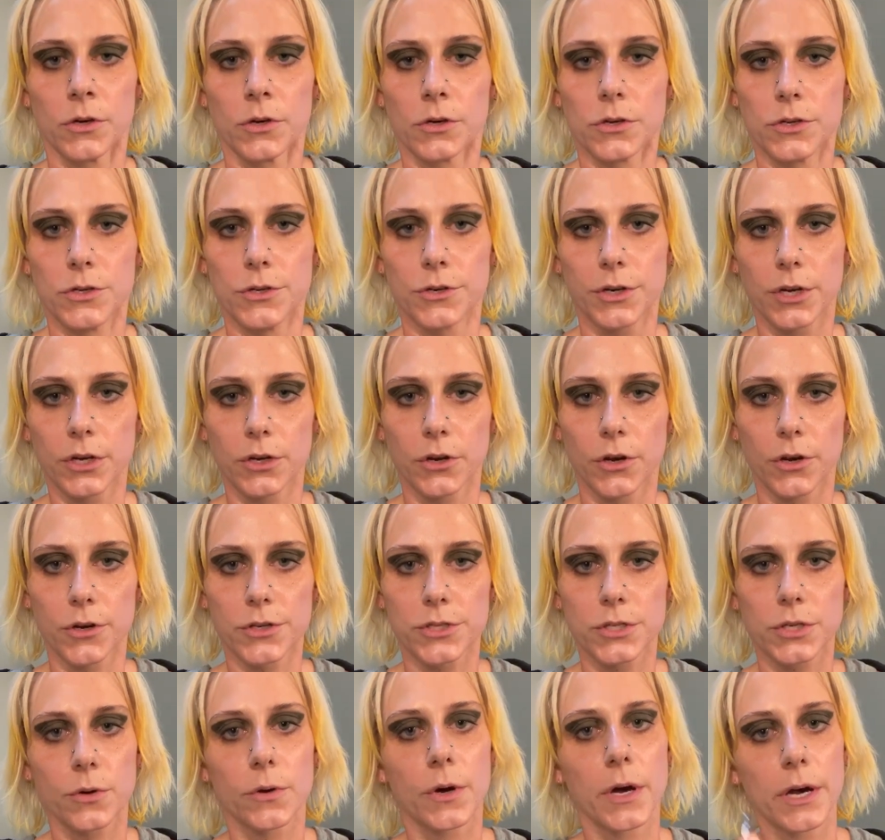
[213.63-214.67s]
You can
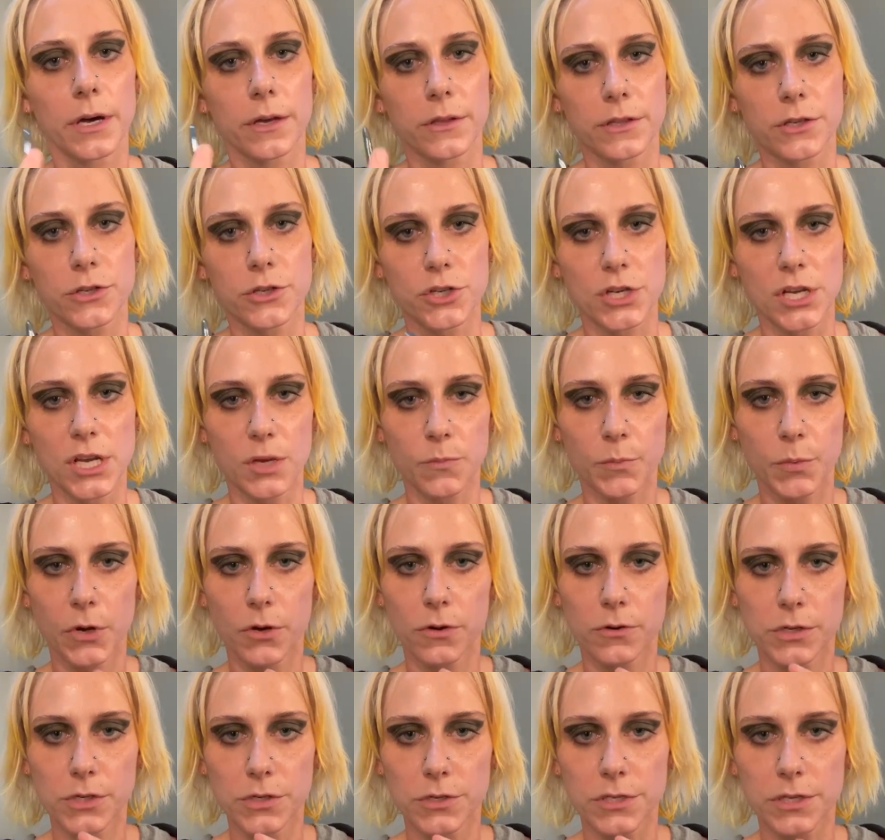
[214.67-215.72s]
also hug the
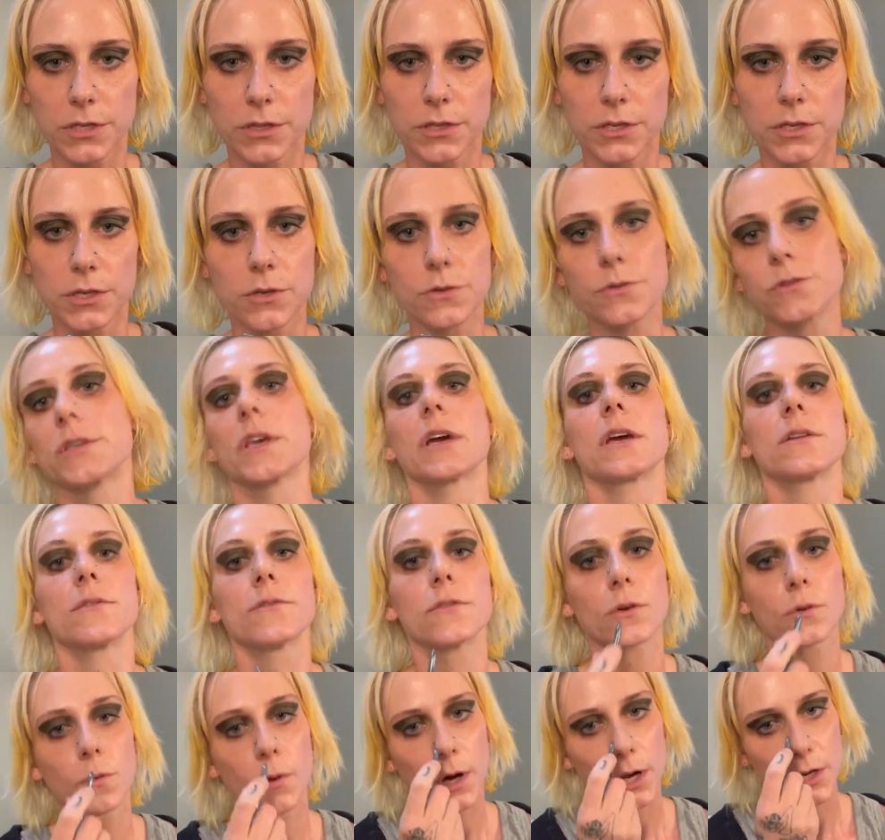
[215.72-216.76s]
cheekbone using the U side of
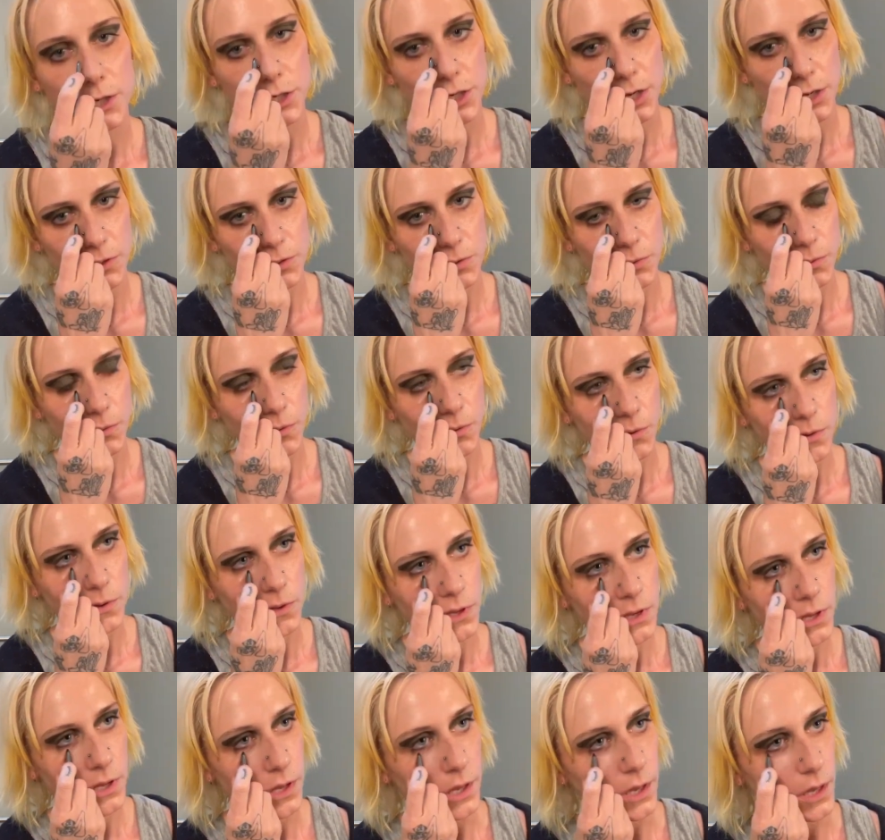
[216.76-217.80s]
the Gua Sha tool
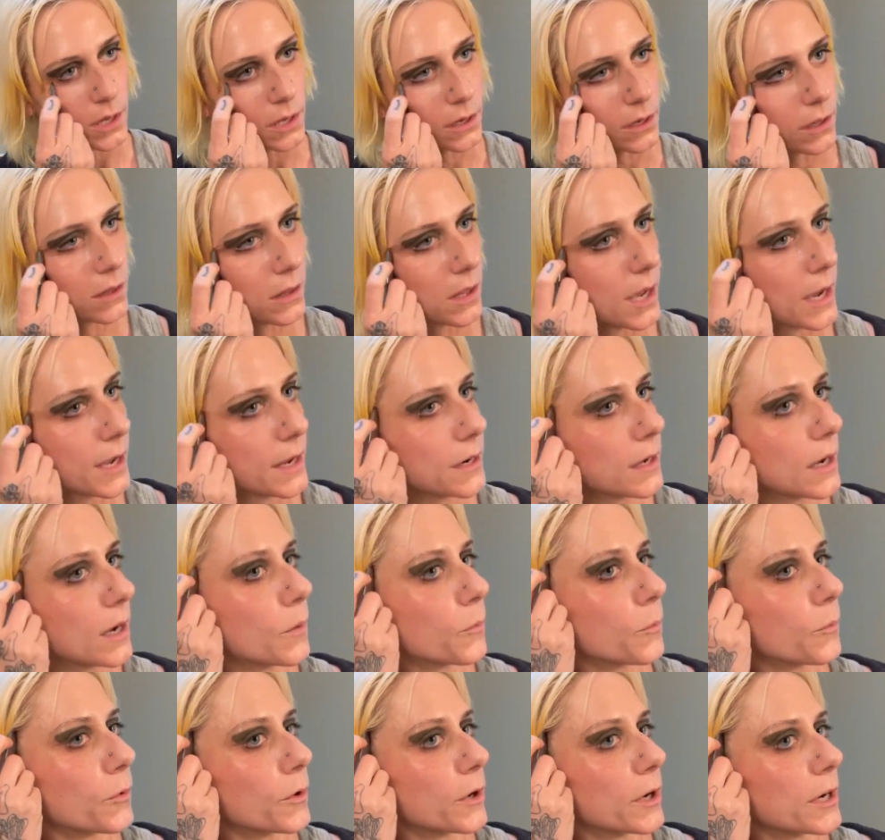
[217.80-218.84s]
and glide
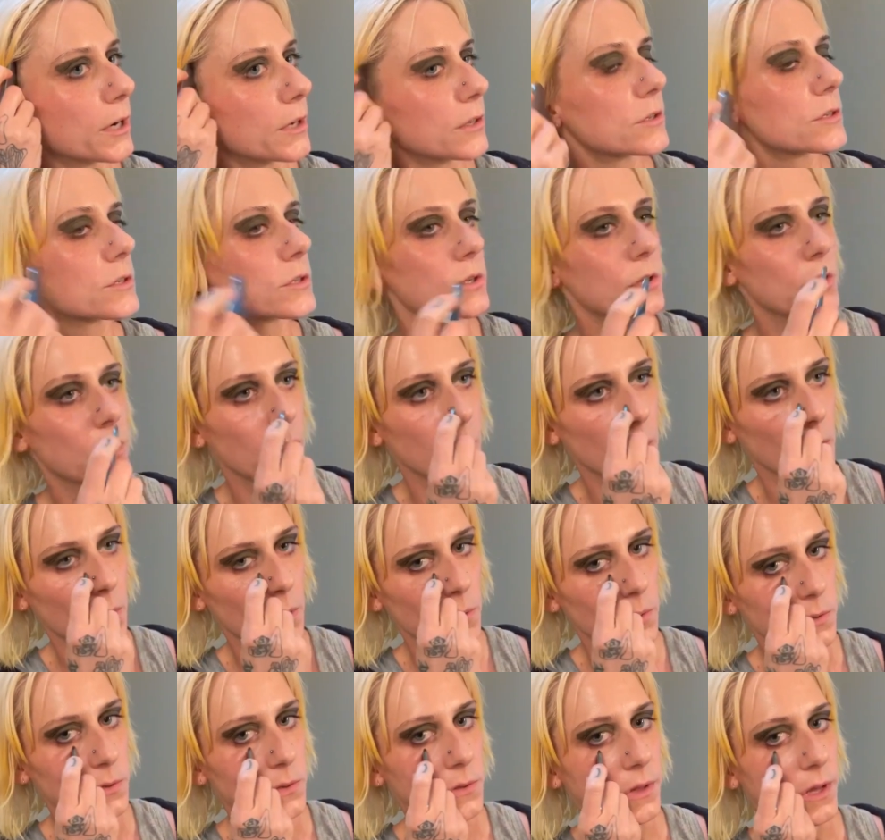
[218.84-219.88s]
upwards
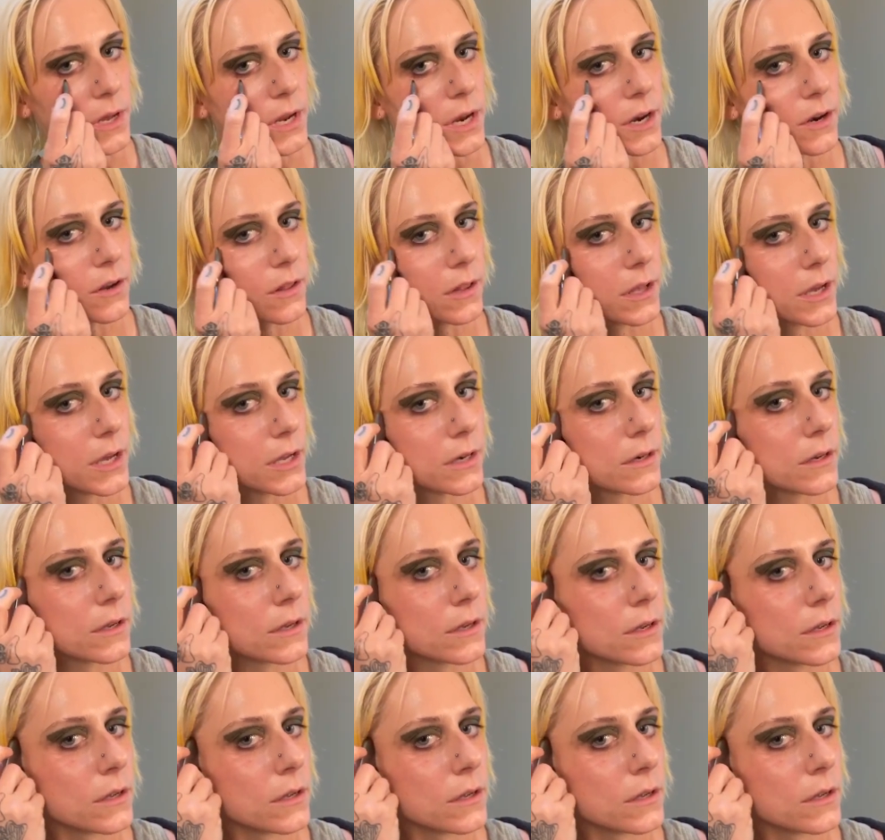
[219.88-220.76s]
to the hairline.